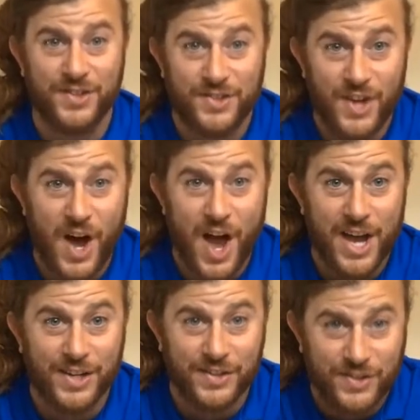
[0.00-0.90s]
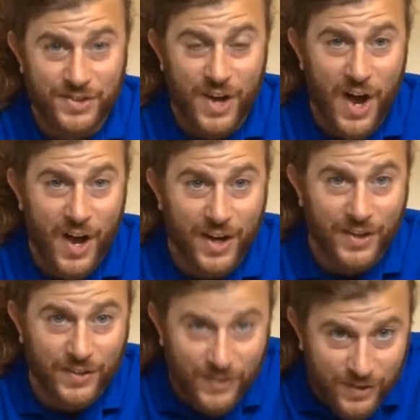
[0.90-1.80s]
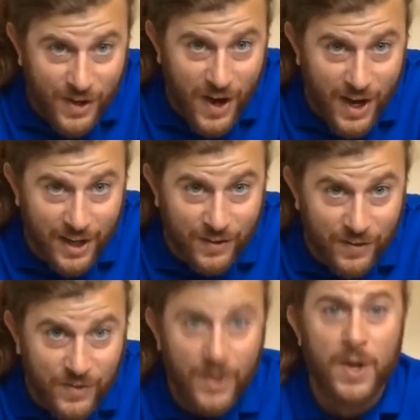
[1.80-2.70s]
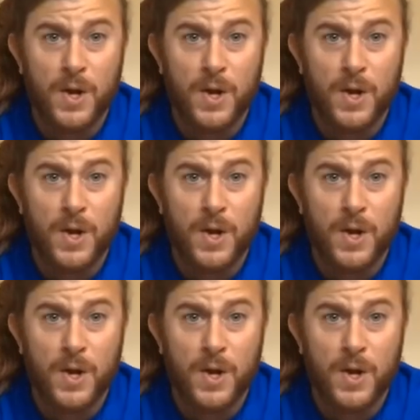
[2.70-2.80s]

science, science, science.